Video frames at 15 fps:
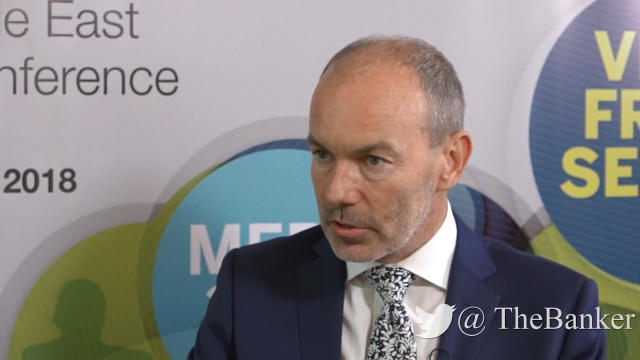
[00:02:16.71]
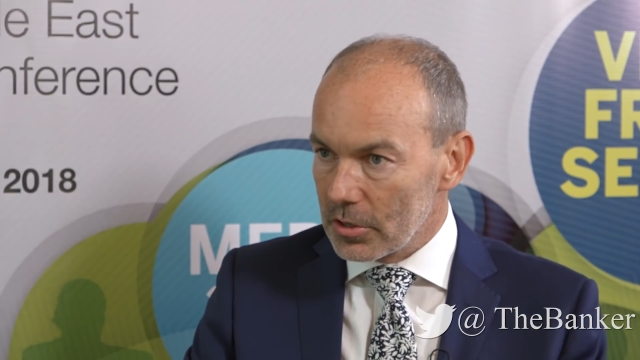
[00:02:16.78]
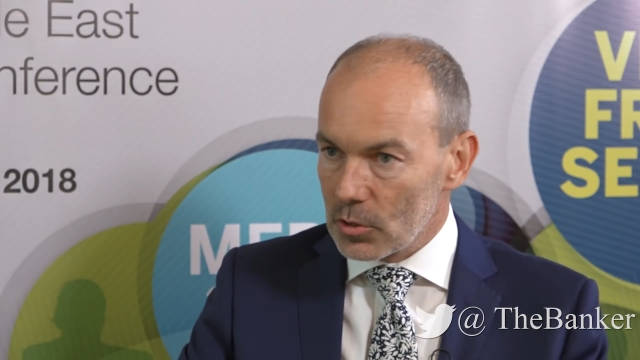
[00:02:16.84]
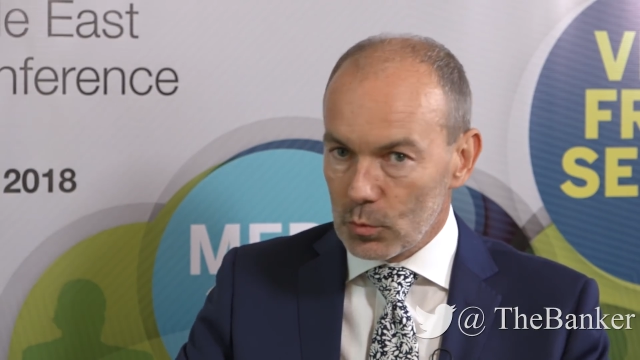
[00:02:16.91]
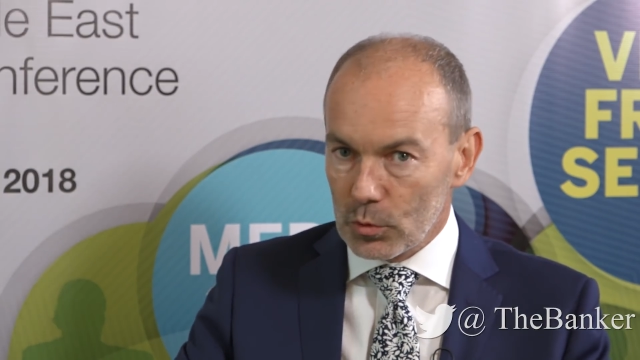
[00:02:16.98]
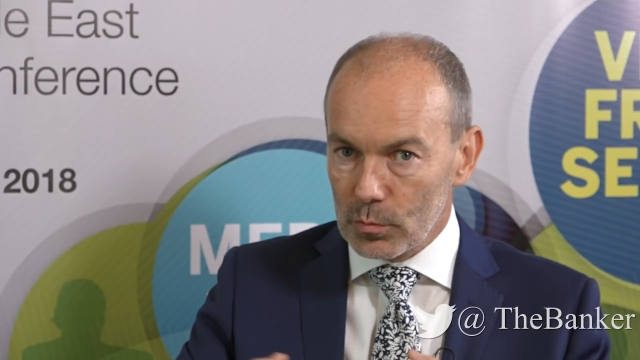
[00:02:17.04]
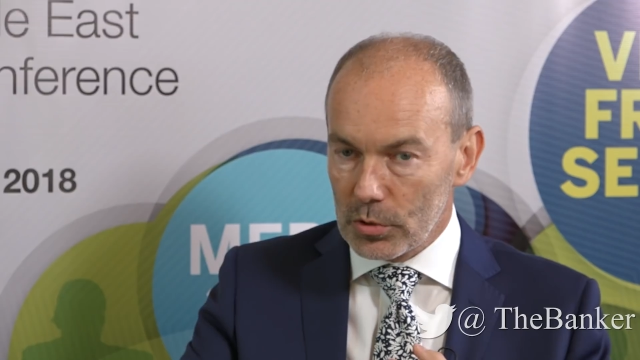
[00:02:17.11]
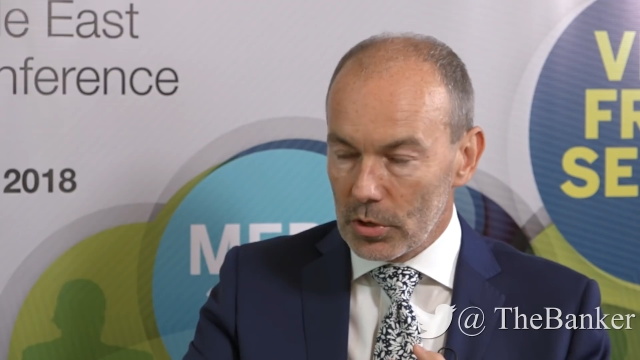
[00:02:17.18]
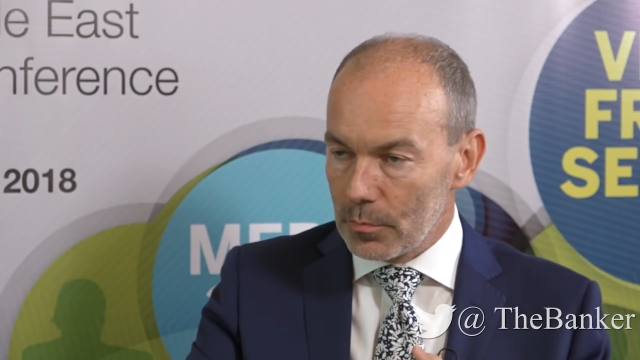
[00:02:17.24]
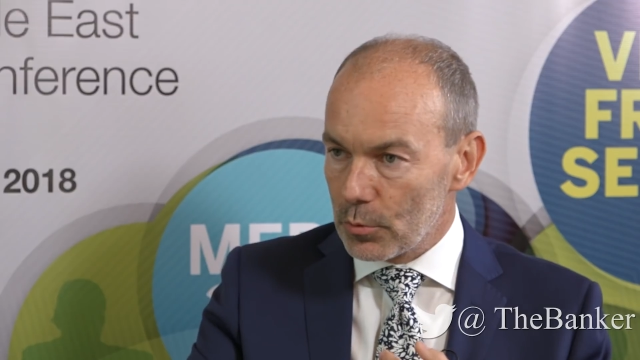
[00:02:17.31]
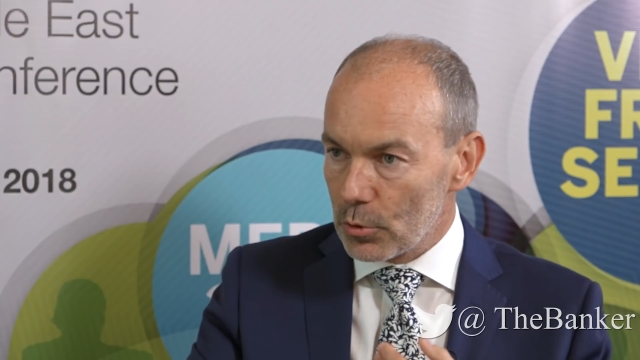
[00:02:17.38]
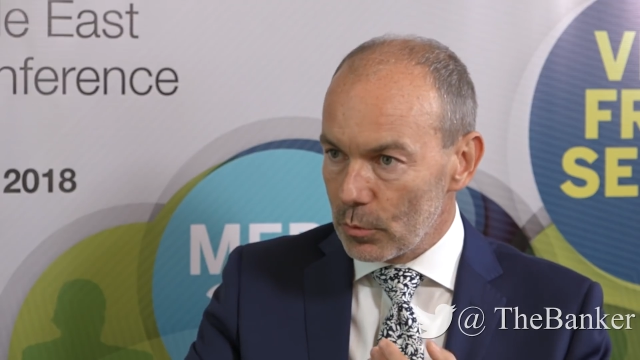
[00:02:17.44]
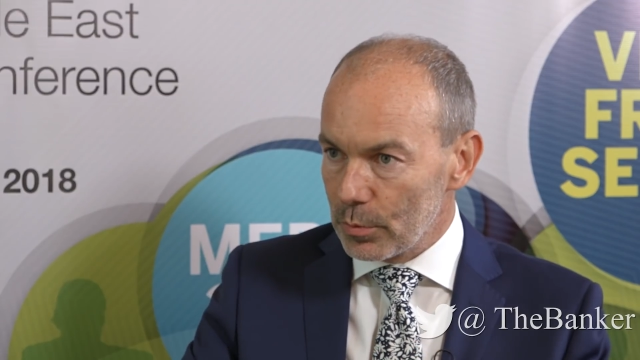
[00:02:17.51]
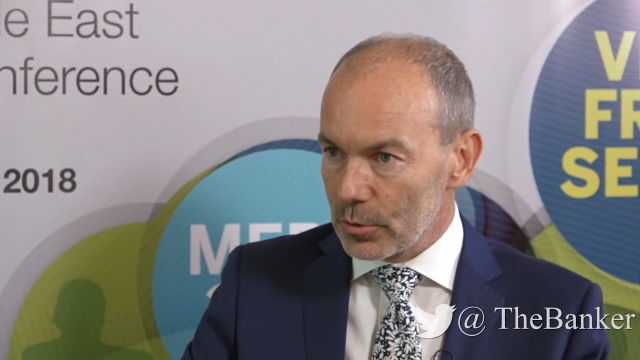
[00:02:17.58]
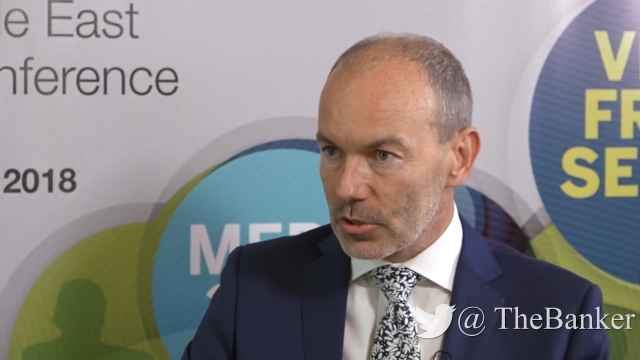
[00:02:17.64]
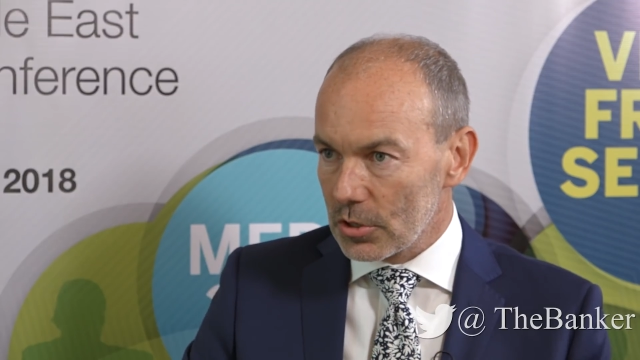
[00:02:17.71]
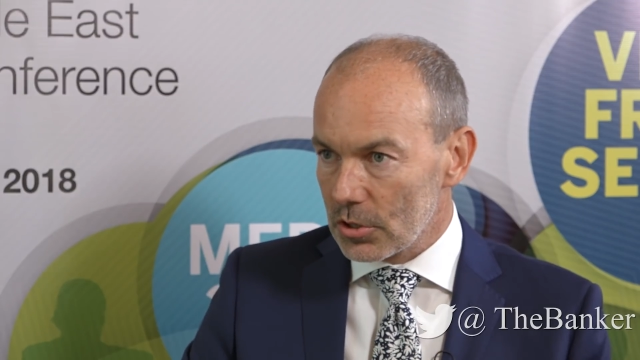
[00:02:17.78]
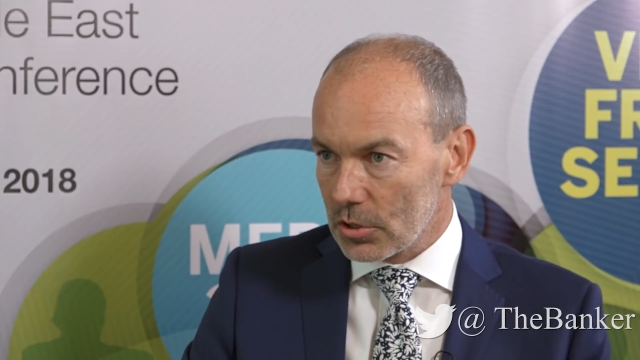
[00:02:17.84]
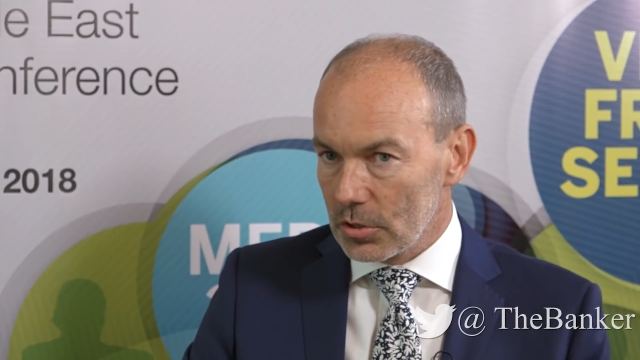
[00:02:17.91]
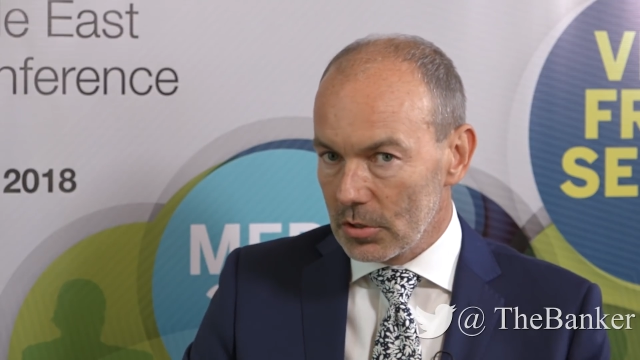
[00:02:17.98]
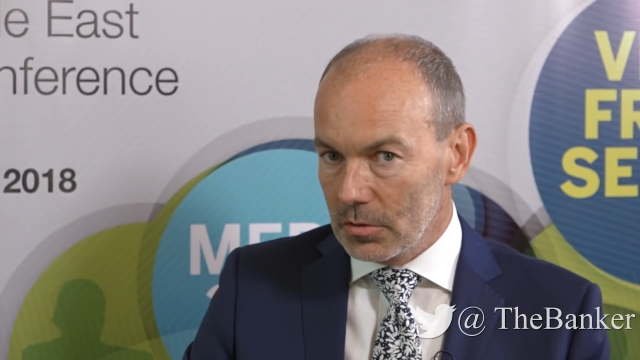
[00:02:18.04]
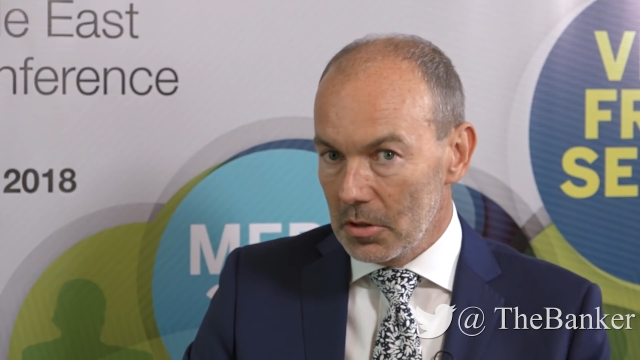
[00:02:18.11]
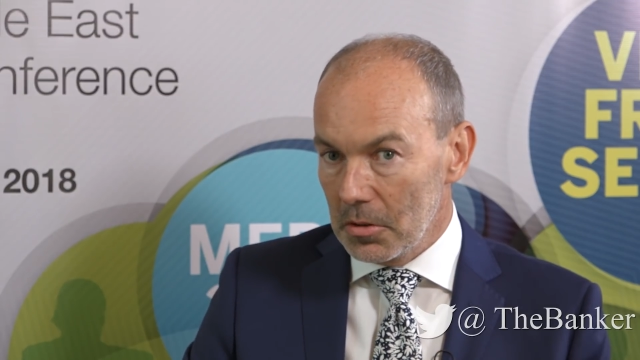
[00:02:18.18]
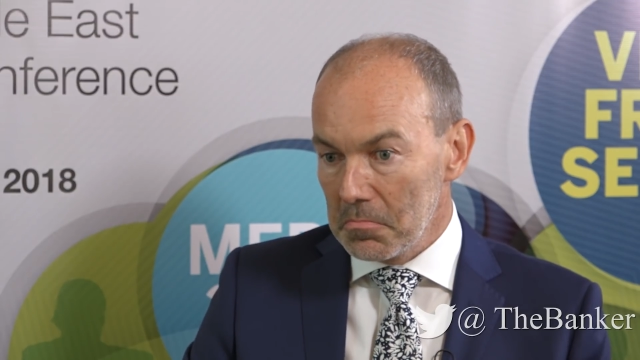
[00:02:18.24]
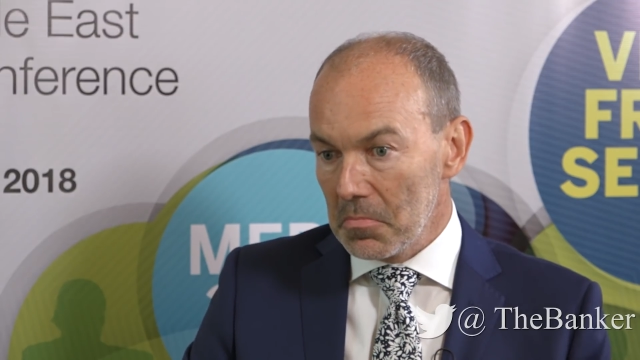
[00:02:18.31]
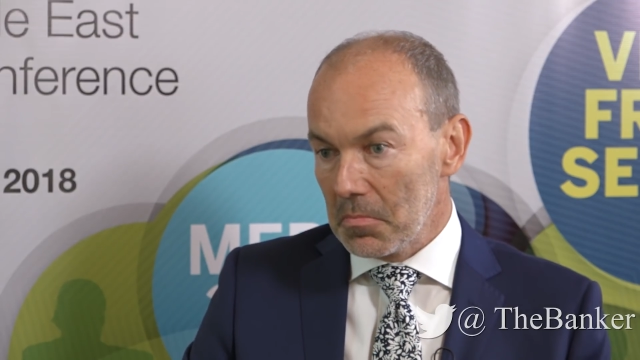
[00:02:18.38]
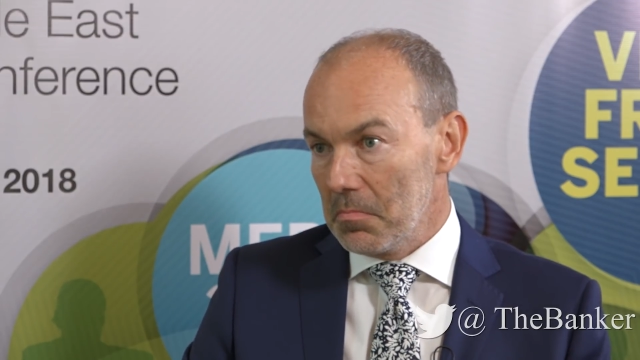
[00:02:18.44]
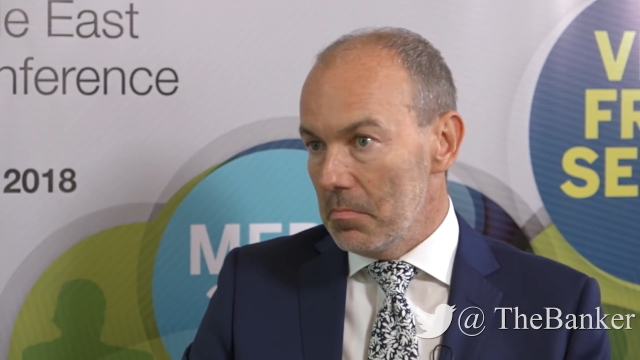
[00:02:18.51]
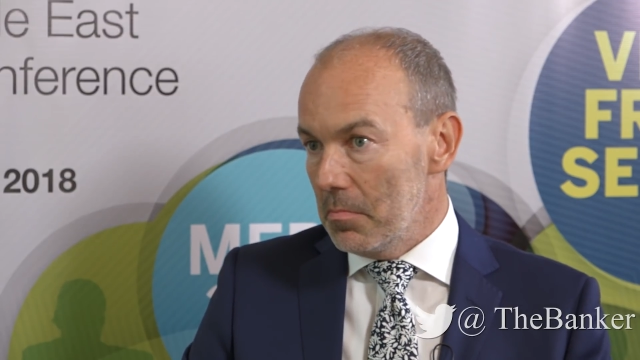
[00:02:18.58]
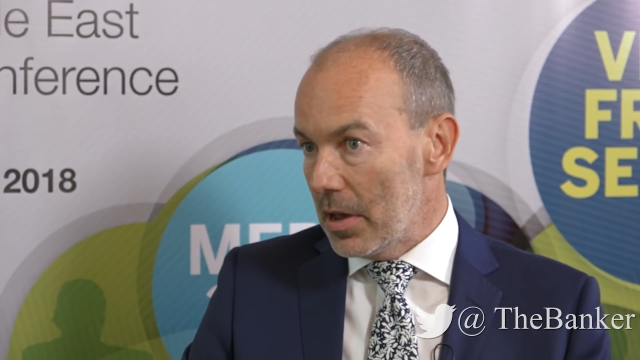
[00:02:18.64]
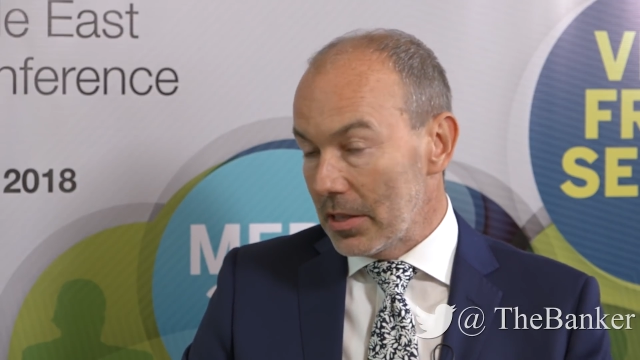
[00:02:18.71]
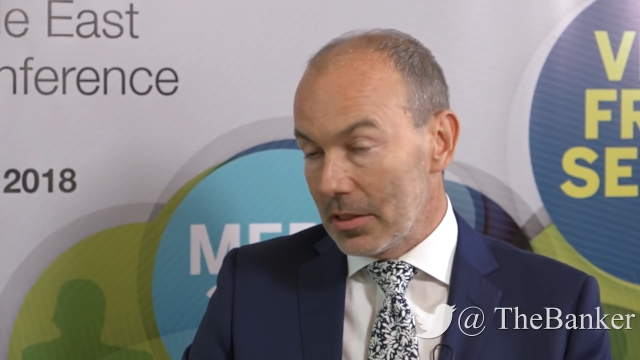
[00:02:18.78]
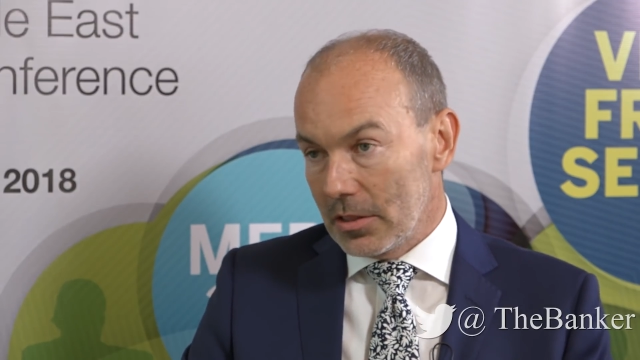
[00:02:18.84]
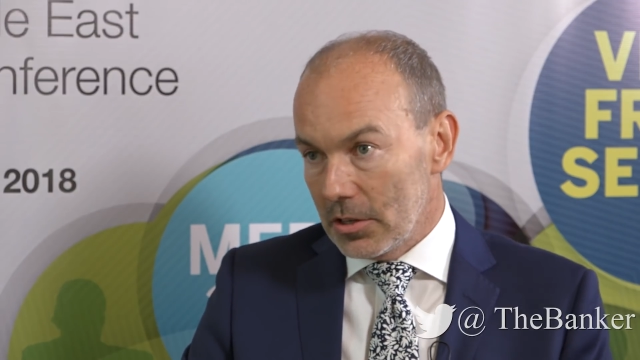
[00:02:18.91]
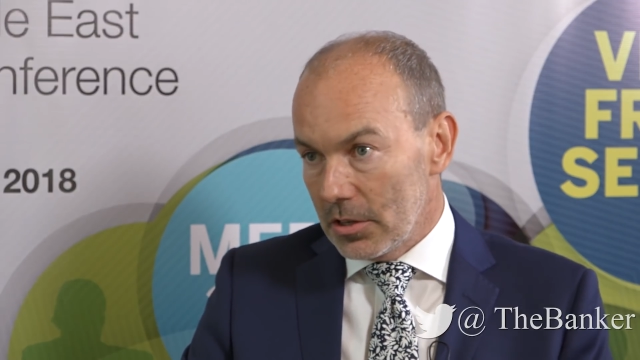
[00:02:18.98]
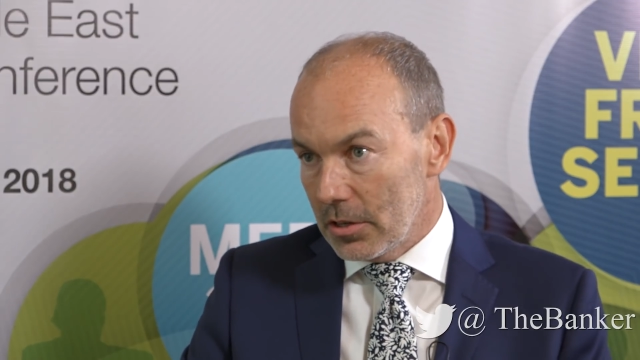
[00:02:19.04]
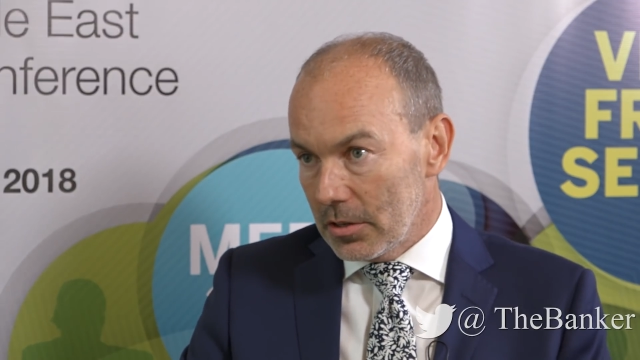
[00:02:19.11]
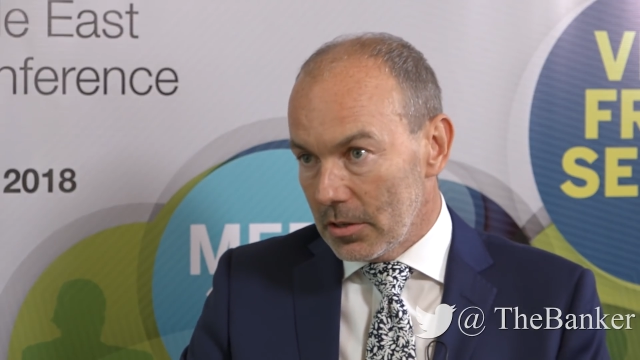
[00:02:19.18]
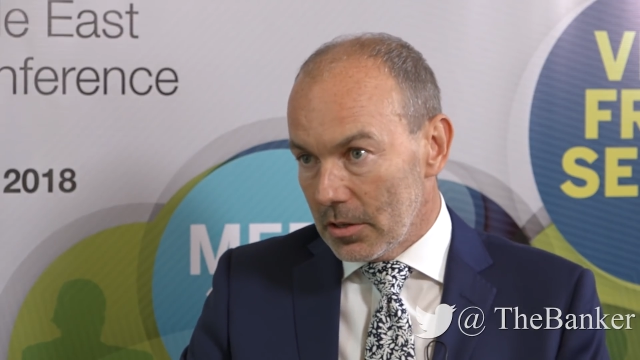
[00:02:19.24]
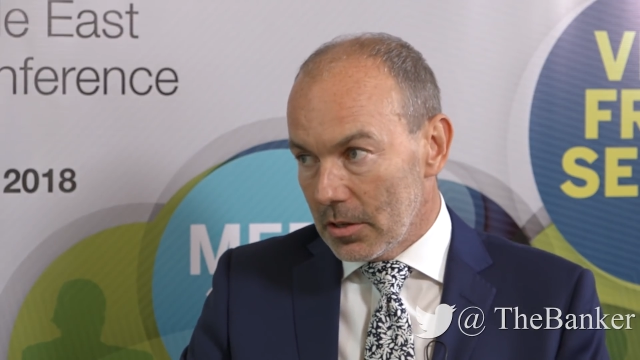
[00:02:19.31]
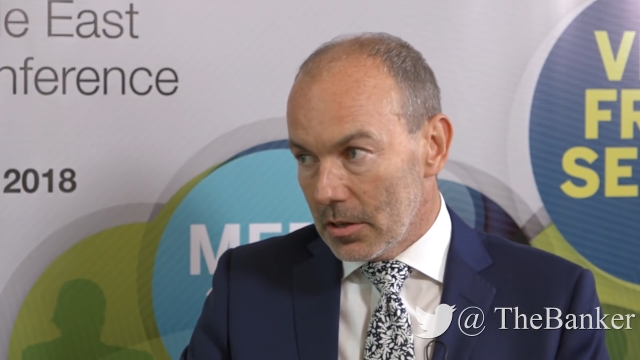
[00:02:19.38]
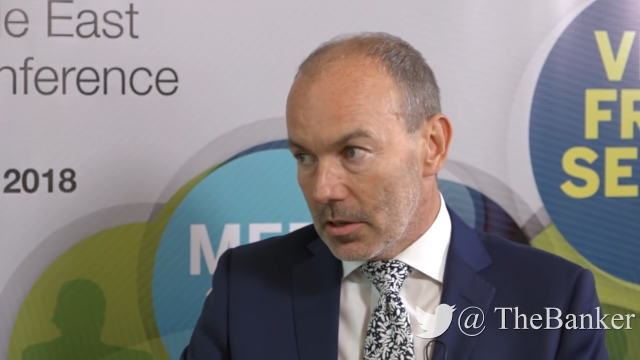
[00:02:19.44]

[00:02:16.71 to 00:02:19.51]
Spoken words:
this would be a proposition, mainly